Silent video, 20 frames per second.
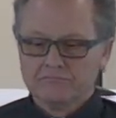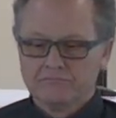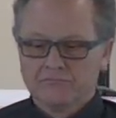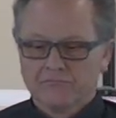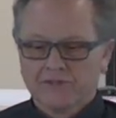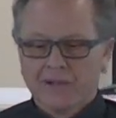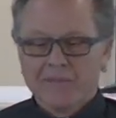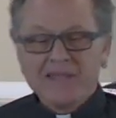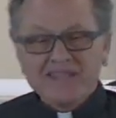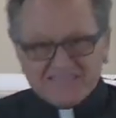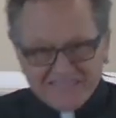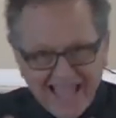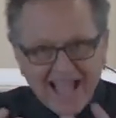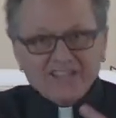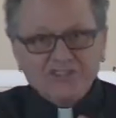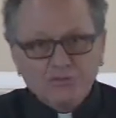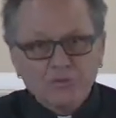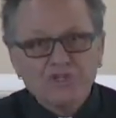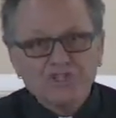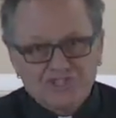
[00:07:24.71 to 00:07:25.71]
I mean, that's
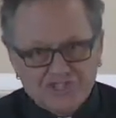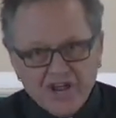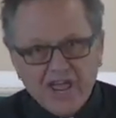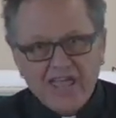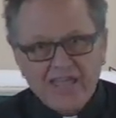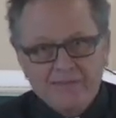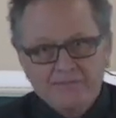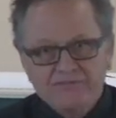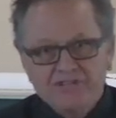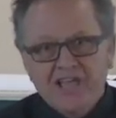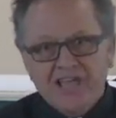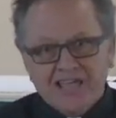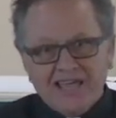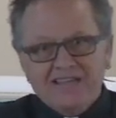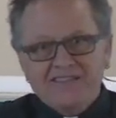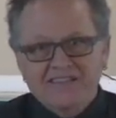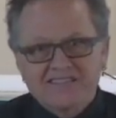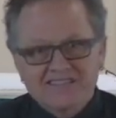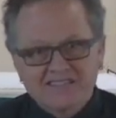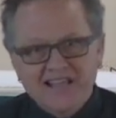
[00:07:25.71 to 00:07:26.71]
what James in
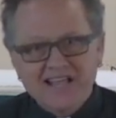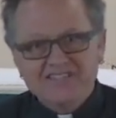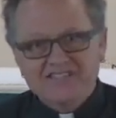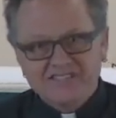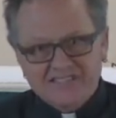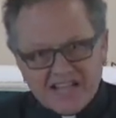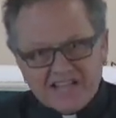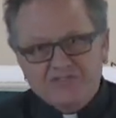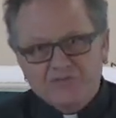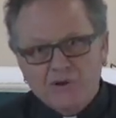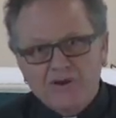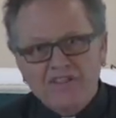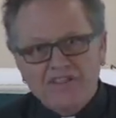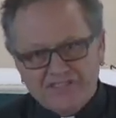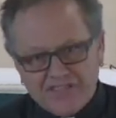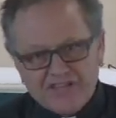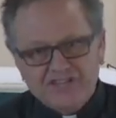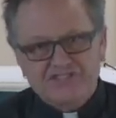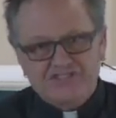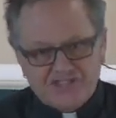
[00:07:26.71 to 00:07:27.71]
this lesson, that's one of the
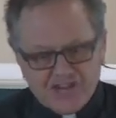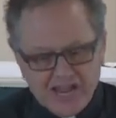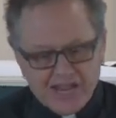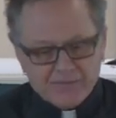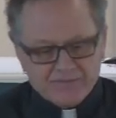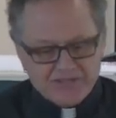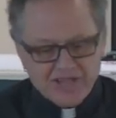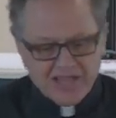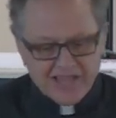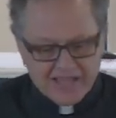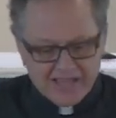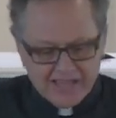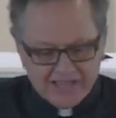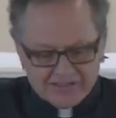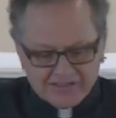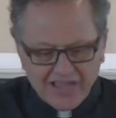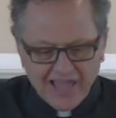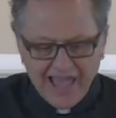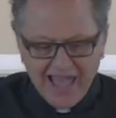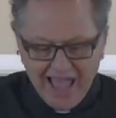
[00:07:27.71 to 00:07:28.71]
things James
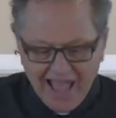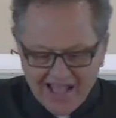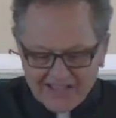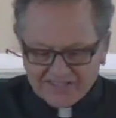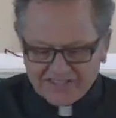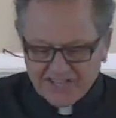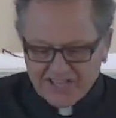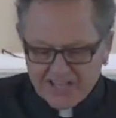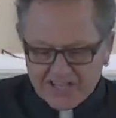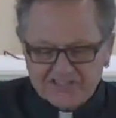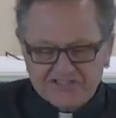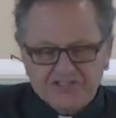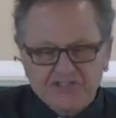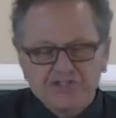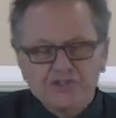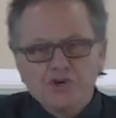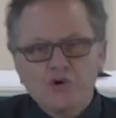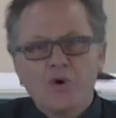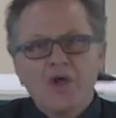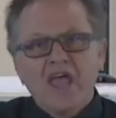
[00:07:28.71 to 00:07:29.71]
is asking us to
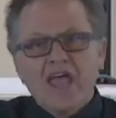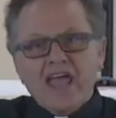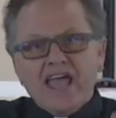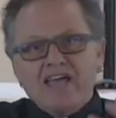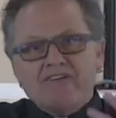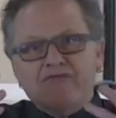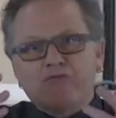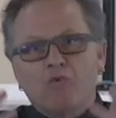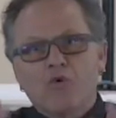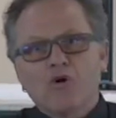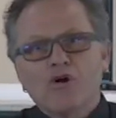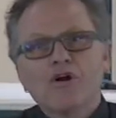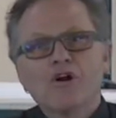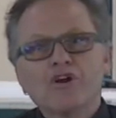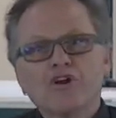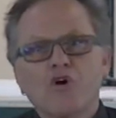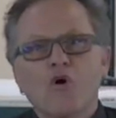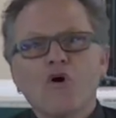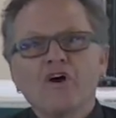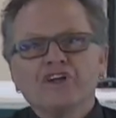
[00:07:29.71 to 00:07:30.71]
do. If we're
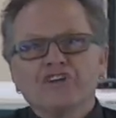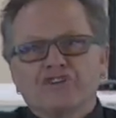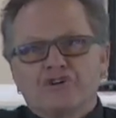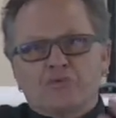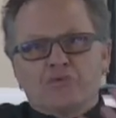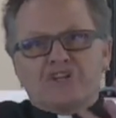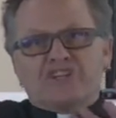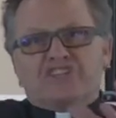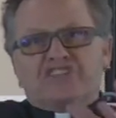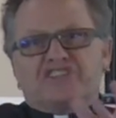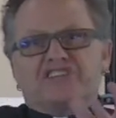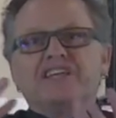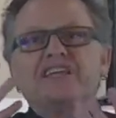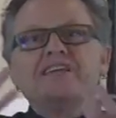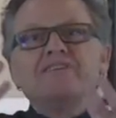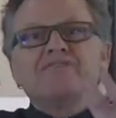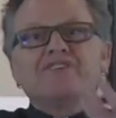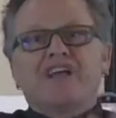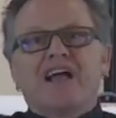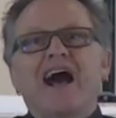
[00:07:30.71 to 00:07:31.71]
going to
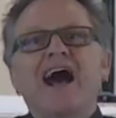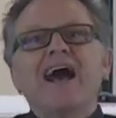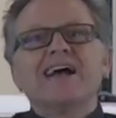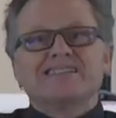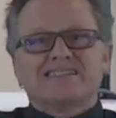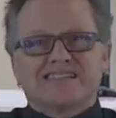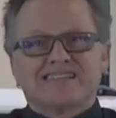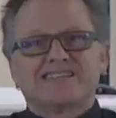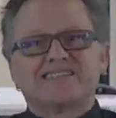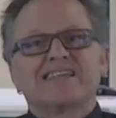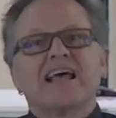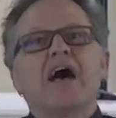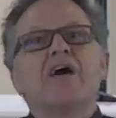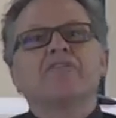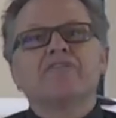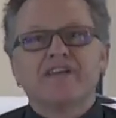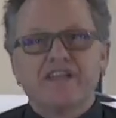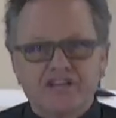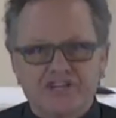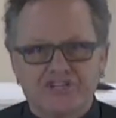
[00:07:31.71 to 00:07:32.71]
receive God's
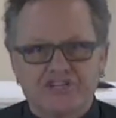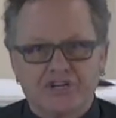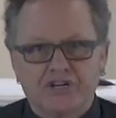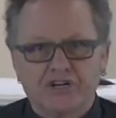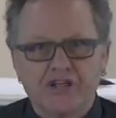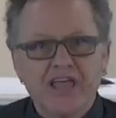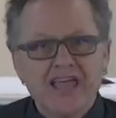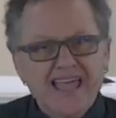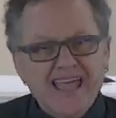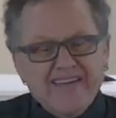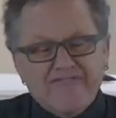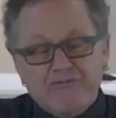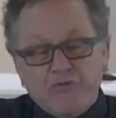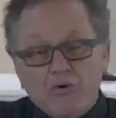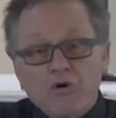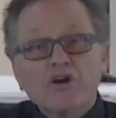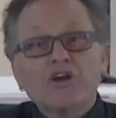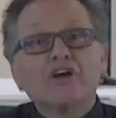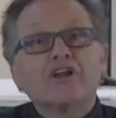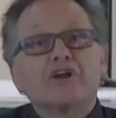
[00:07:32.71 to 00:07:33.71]
salvation, if
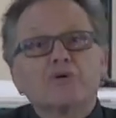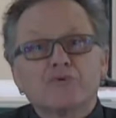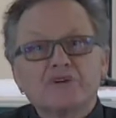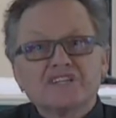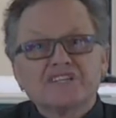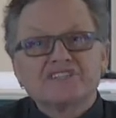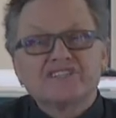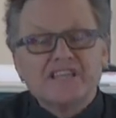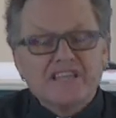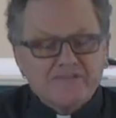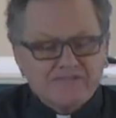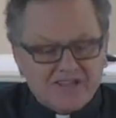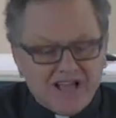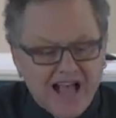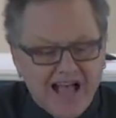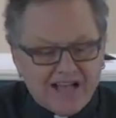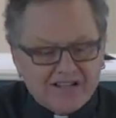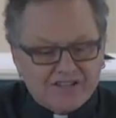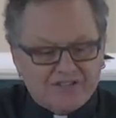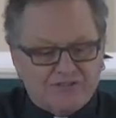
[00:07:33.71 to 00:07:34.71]
we're going to receive
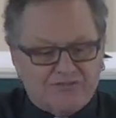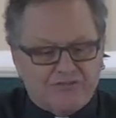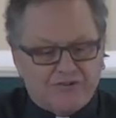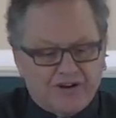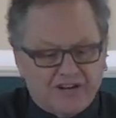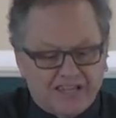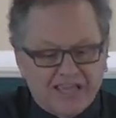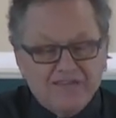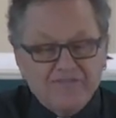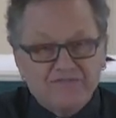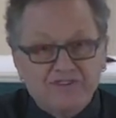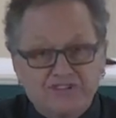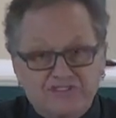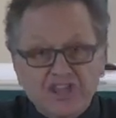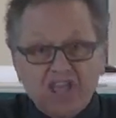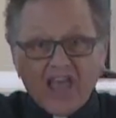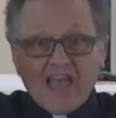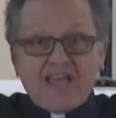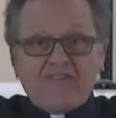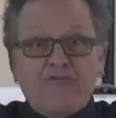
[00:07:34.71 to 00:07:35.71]
God's forgiveness,
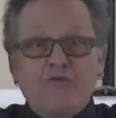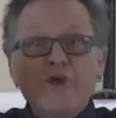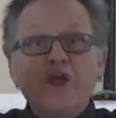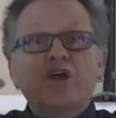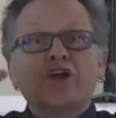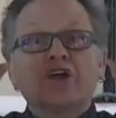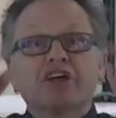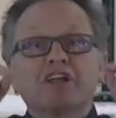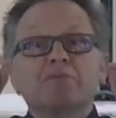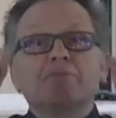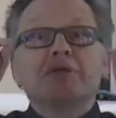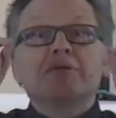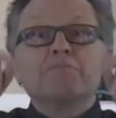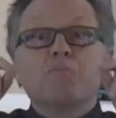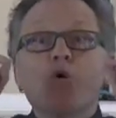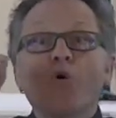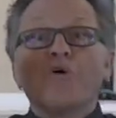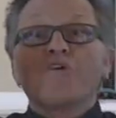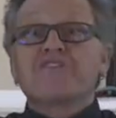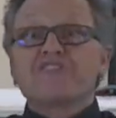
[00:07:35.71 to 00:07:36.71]
if we are going to be
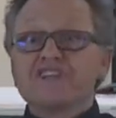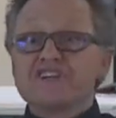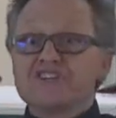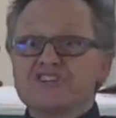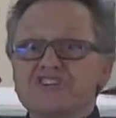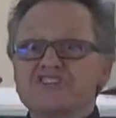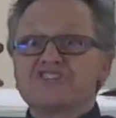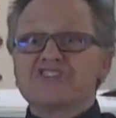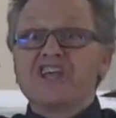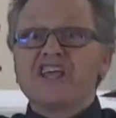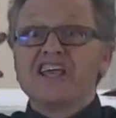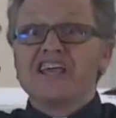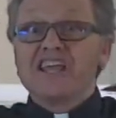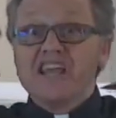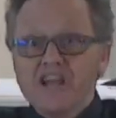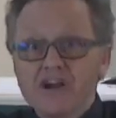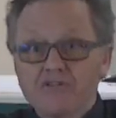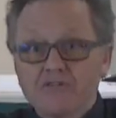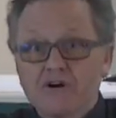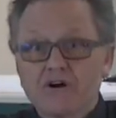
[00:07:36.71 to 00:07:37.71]
more than just
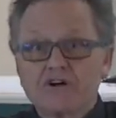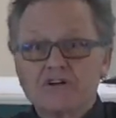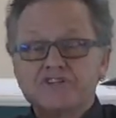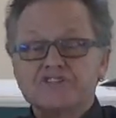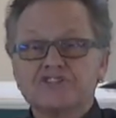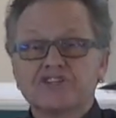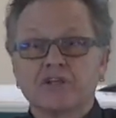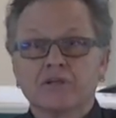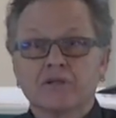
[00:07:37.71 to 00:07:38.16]
hearers,